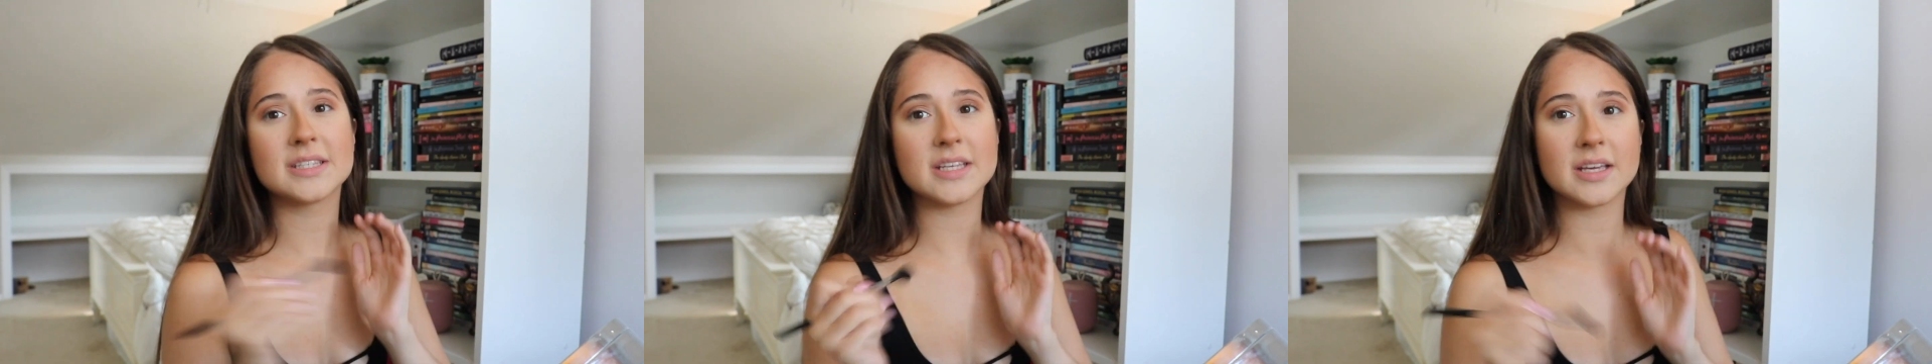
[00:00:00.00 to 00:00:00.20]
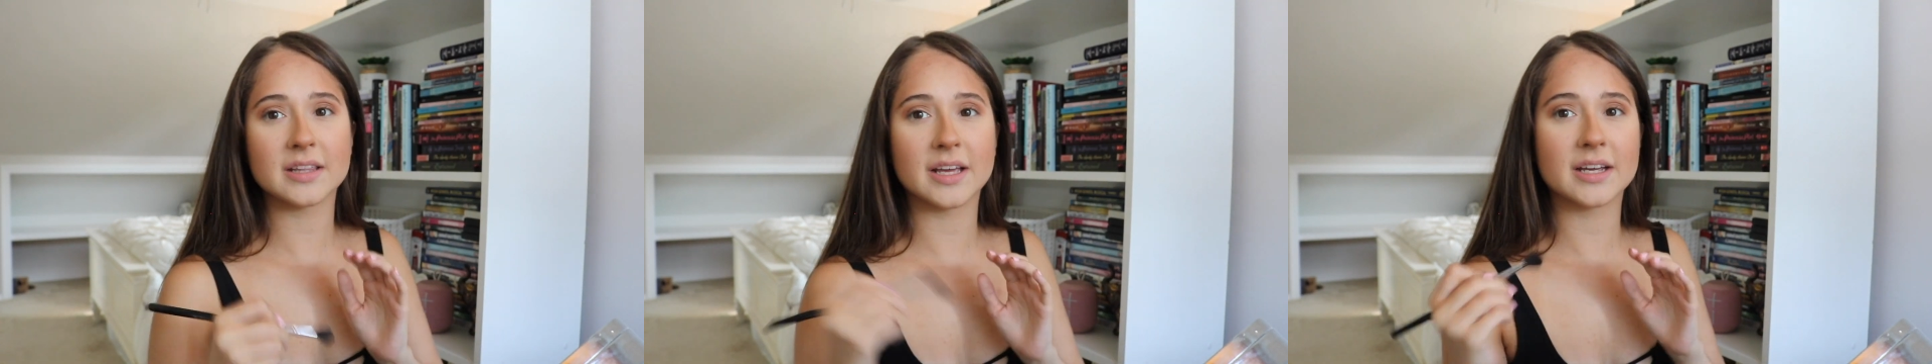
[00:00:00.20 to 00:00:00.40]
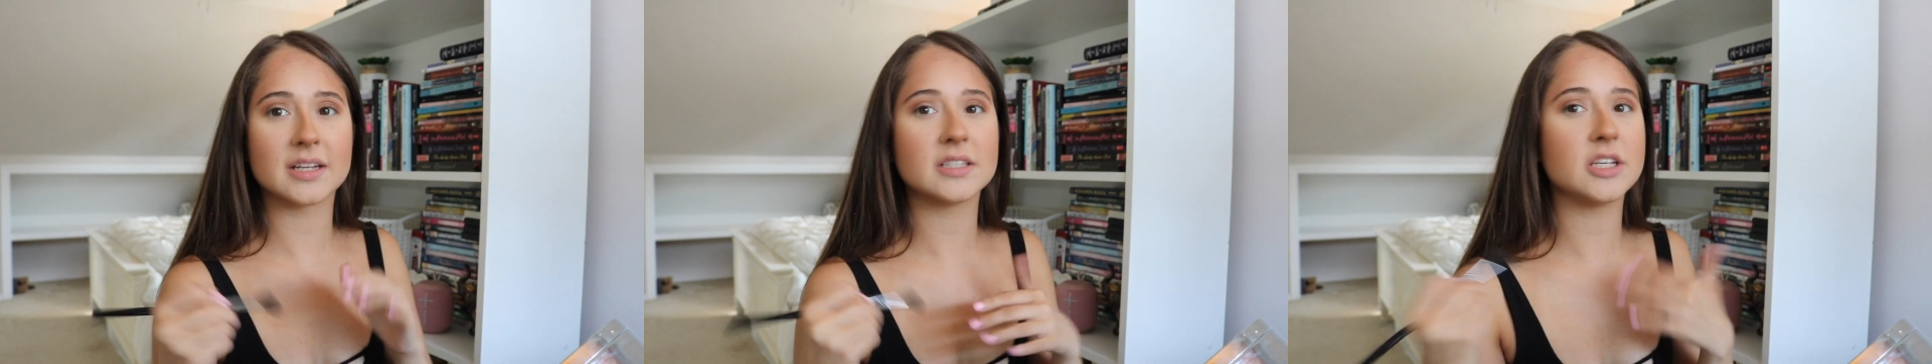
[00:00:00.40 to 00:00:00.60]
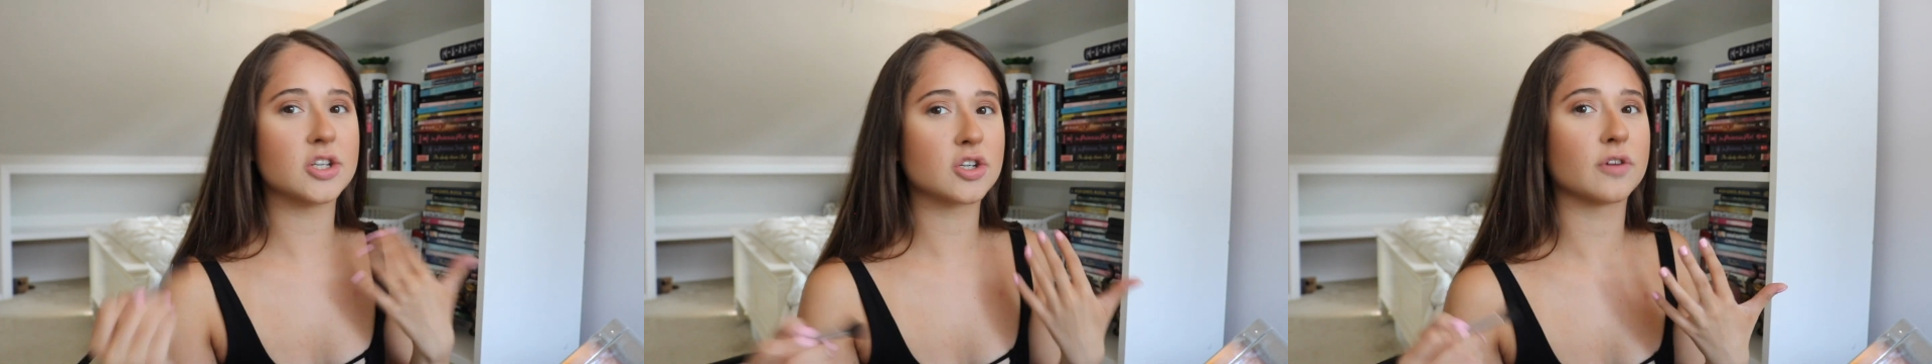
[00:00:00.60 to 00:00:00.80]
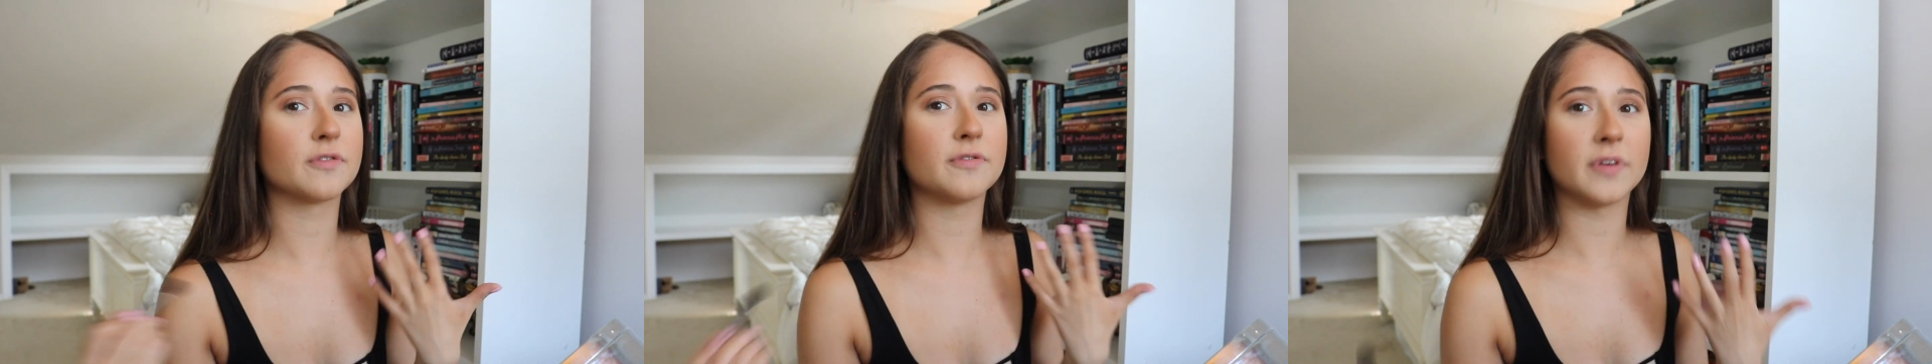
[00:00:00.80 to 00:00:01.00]
seeing like a
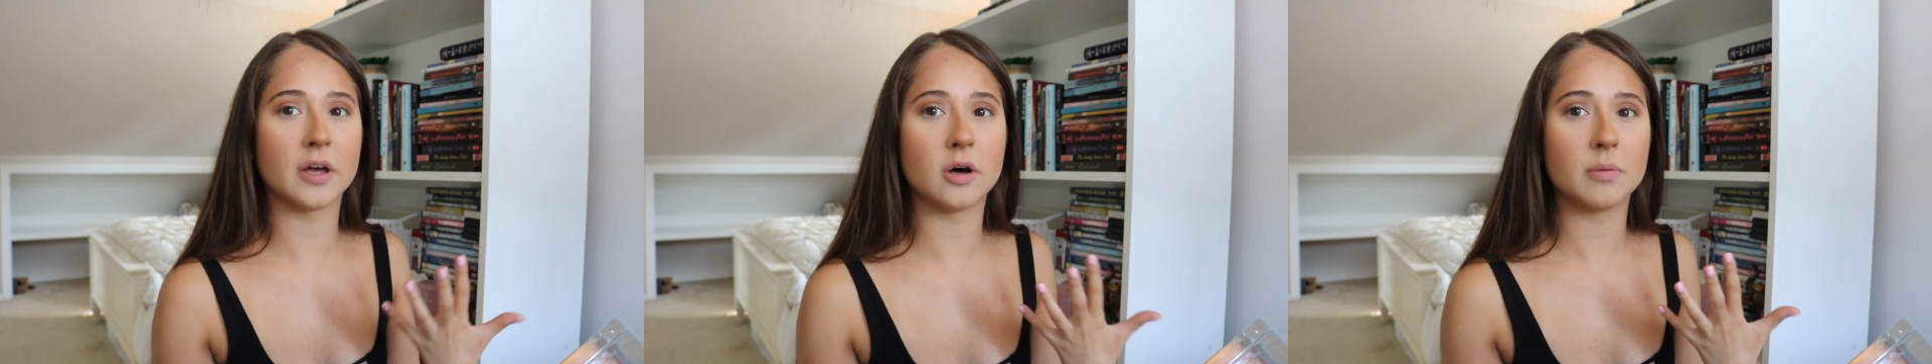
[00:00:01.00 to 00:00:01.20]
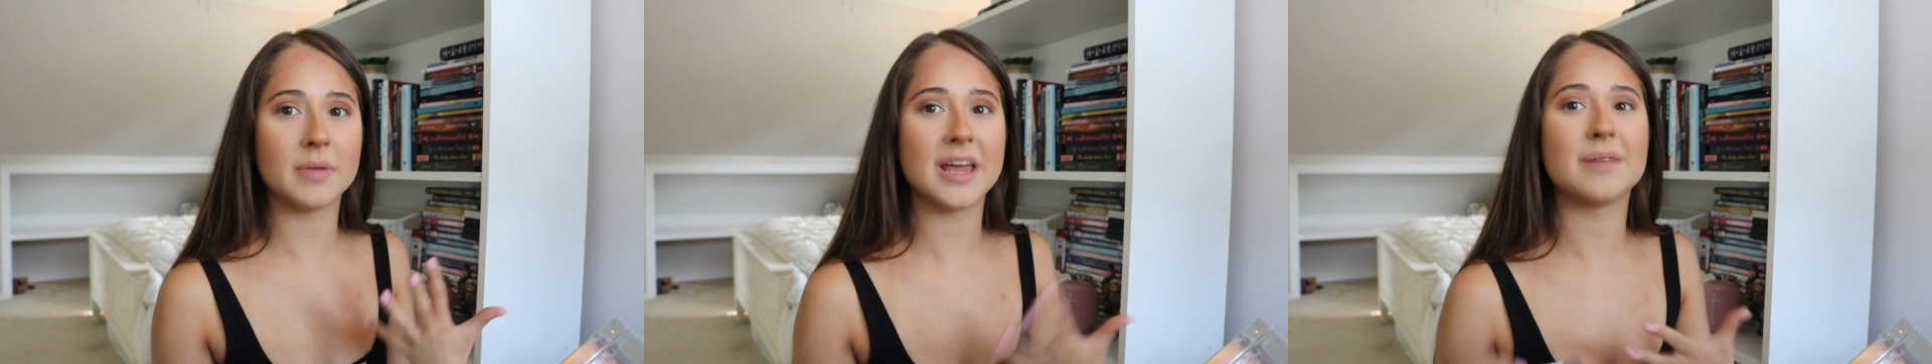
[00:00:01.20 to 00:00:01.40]
teacher film,